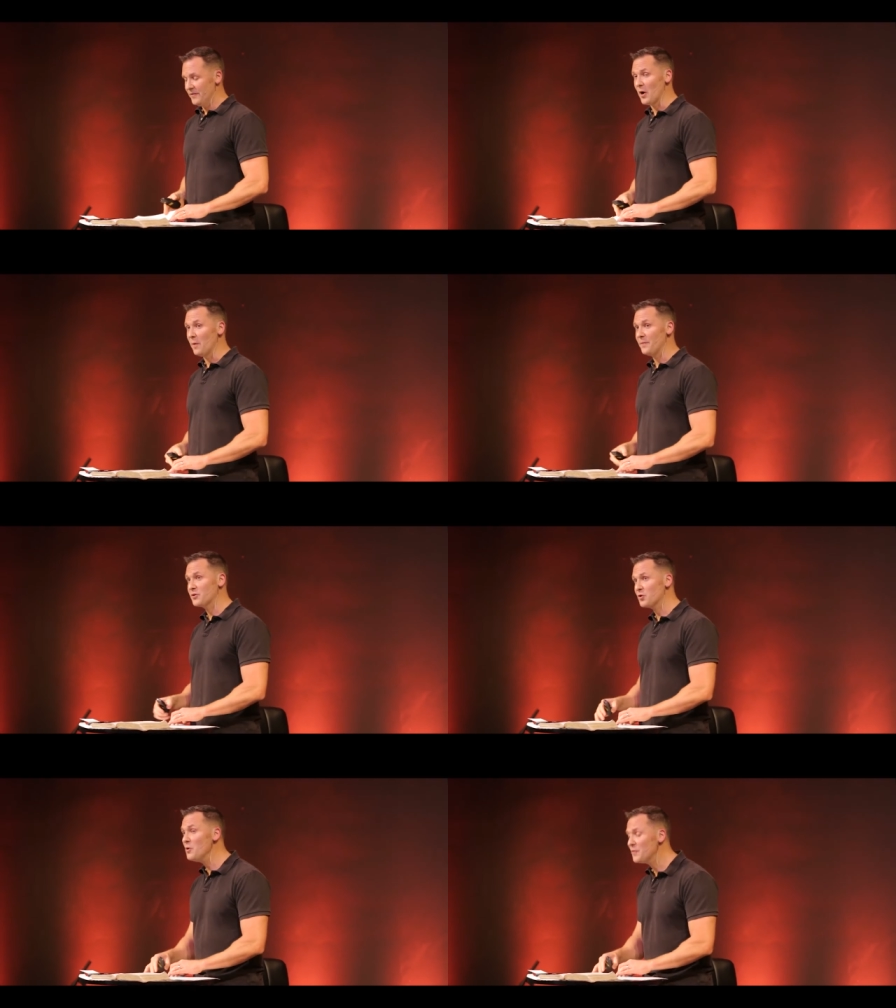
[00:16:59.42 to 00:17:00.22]
So the
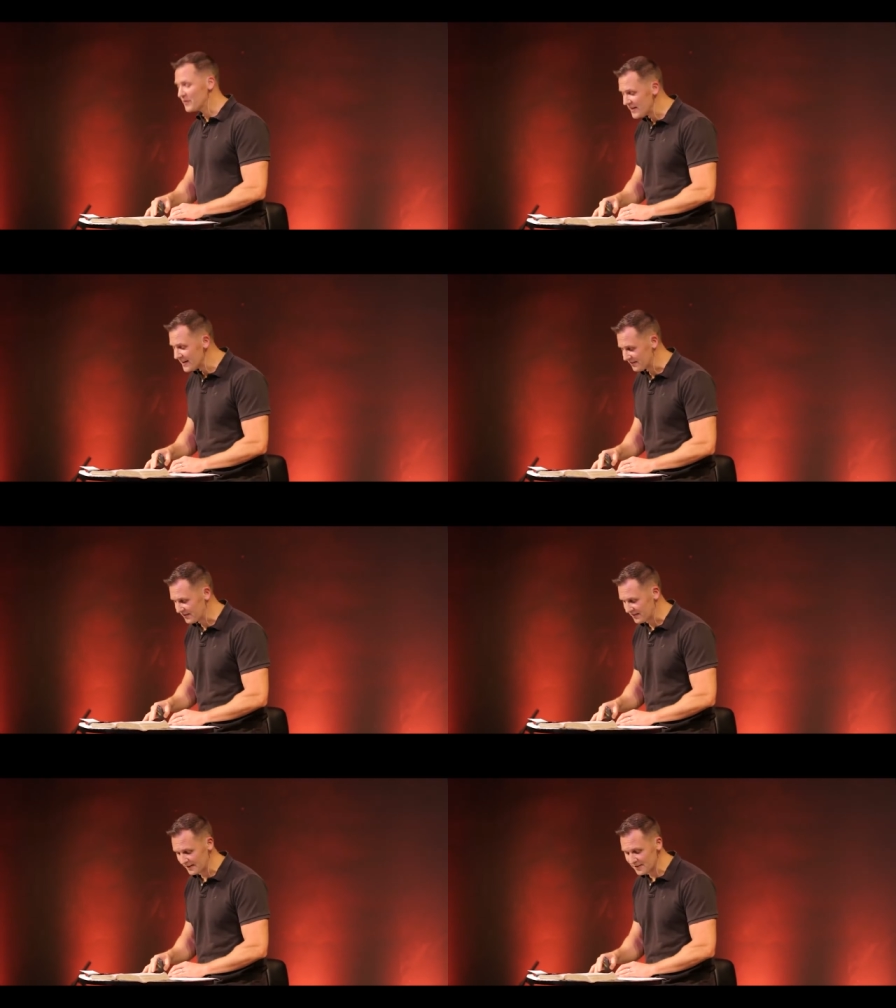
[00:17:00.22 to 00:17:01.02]
truth is
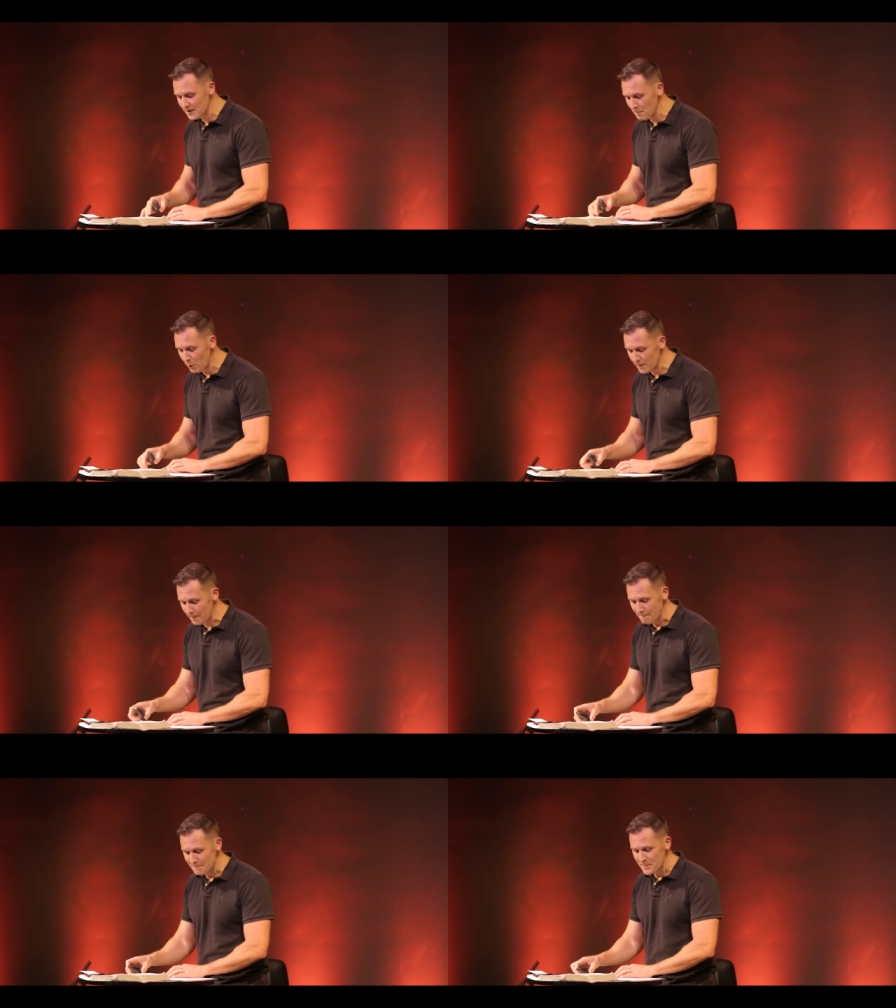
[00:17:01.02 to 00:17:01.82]
this this is
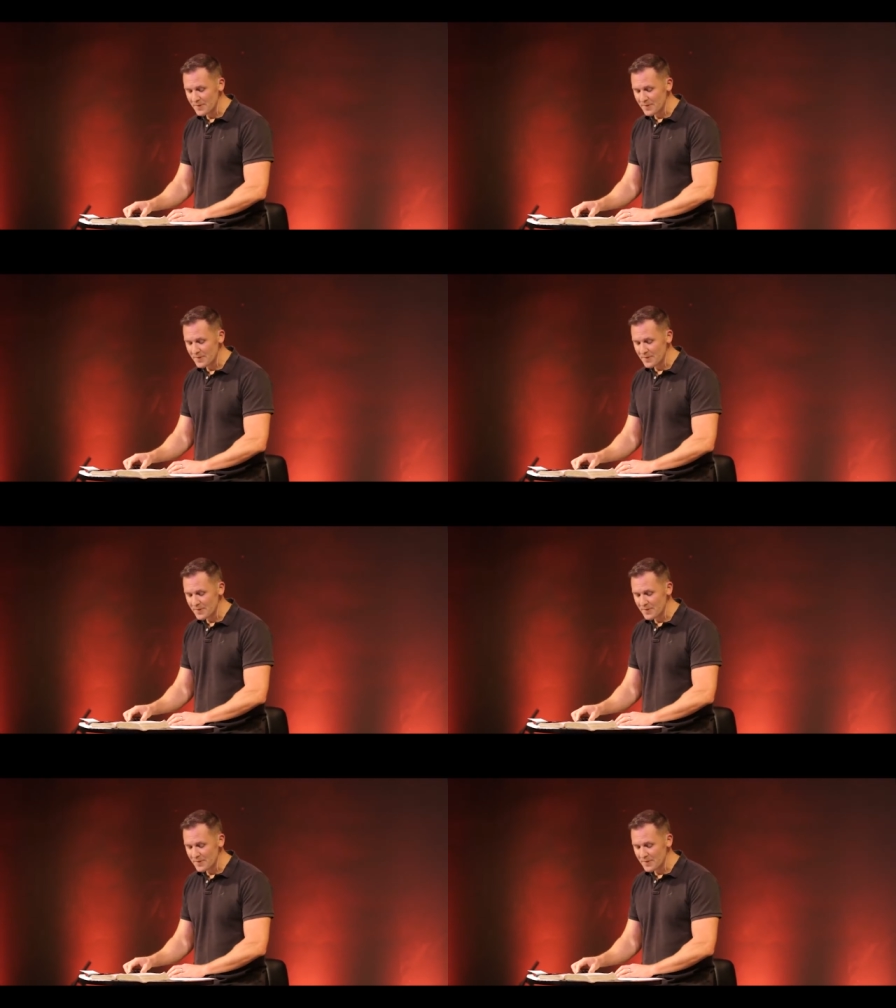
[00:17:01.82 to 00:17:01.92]
important.